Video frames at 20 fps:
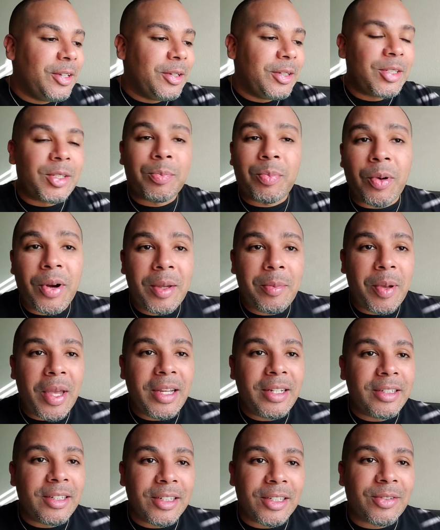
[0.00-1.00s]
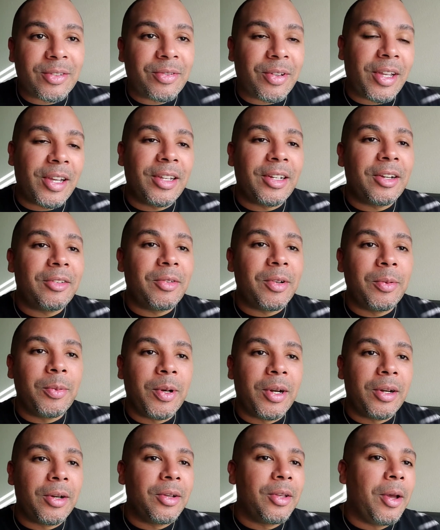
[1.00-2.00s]
Spray paint dust flying
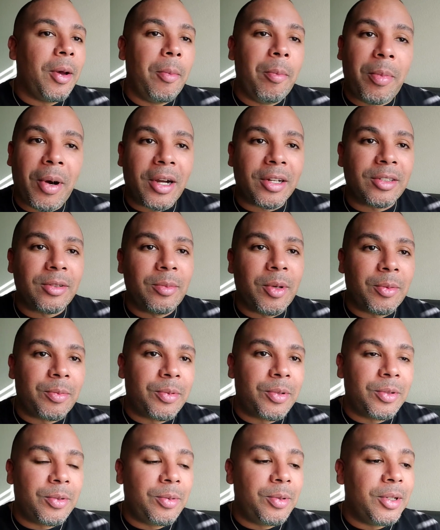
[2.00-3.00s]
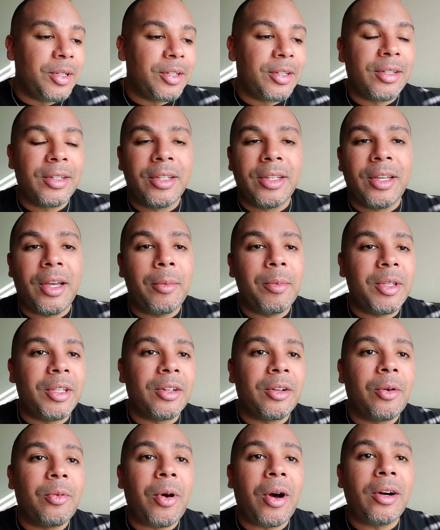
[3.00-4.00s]
everywhere. Box them up real quick. I mean, the
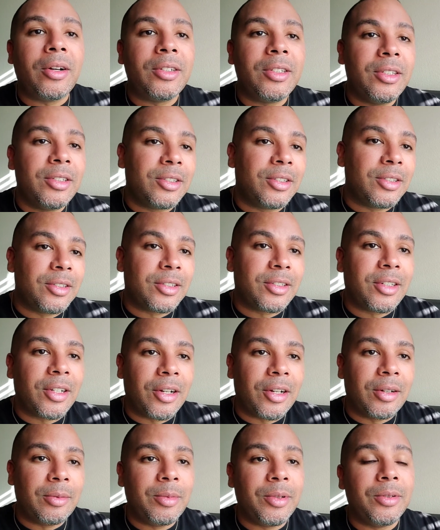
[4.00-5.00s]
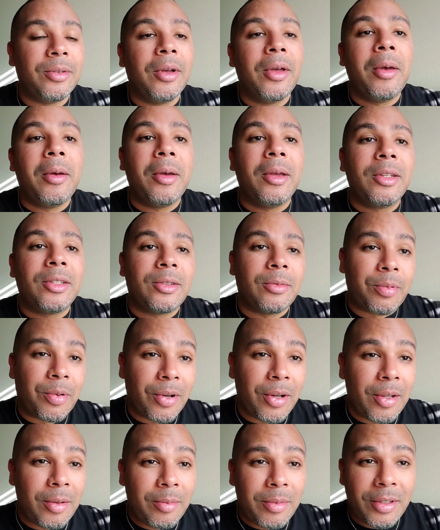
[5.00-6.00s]
quality is just terrible.
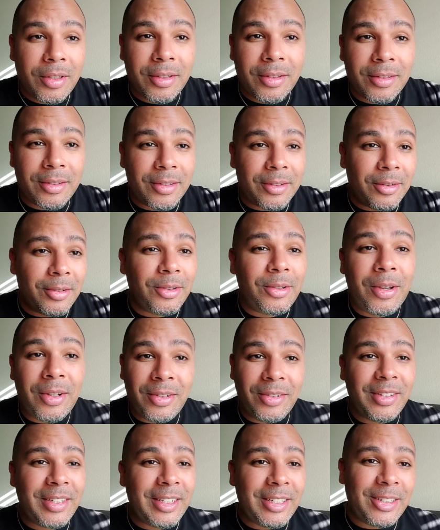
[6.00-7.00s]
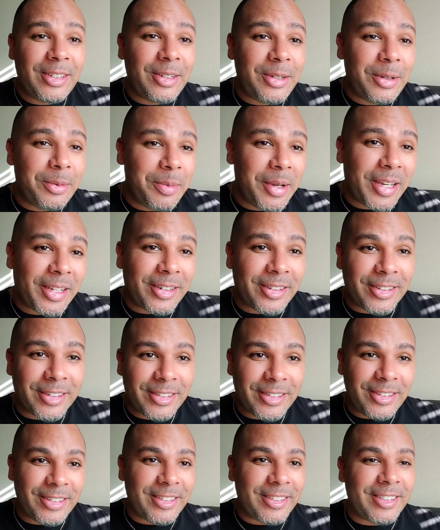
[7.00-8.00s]
Supreme, you need to do better.
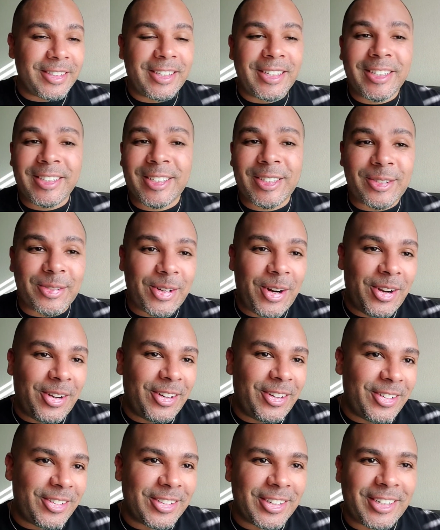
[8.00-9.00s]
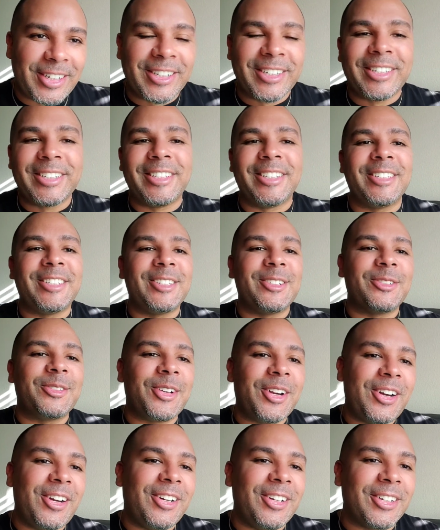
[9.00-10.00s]
This is wrong. This is
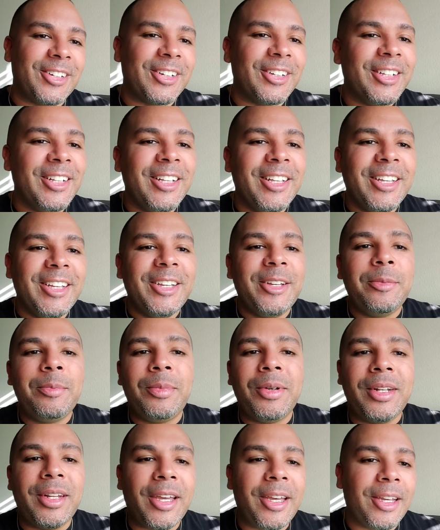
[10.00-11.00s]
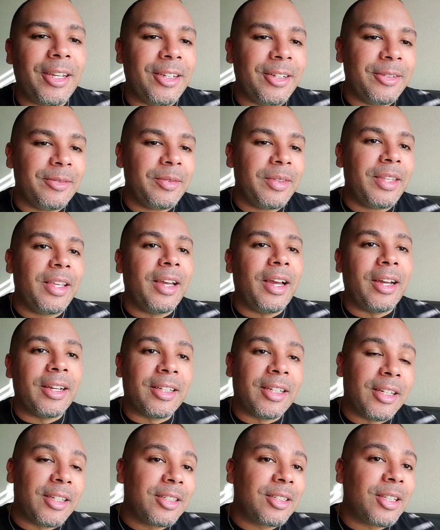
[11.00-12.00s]
wrong. But hey, I
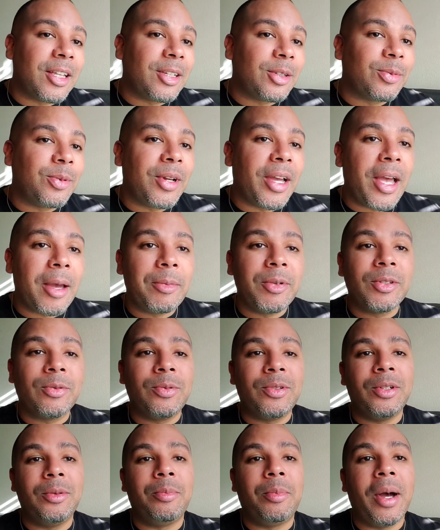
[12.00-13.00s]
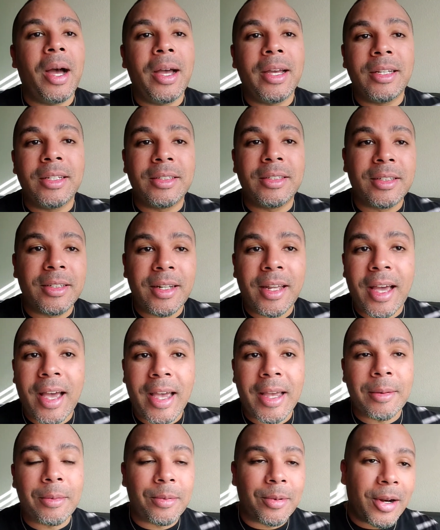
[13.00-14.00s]
guess that's what happens when you buy into the
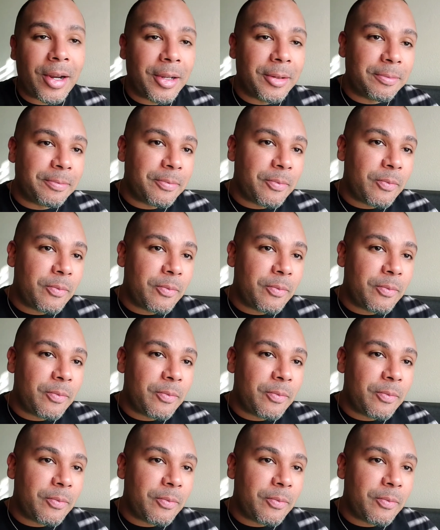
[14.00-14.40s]
hype, right?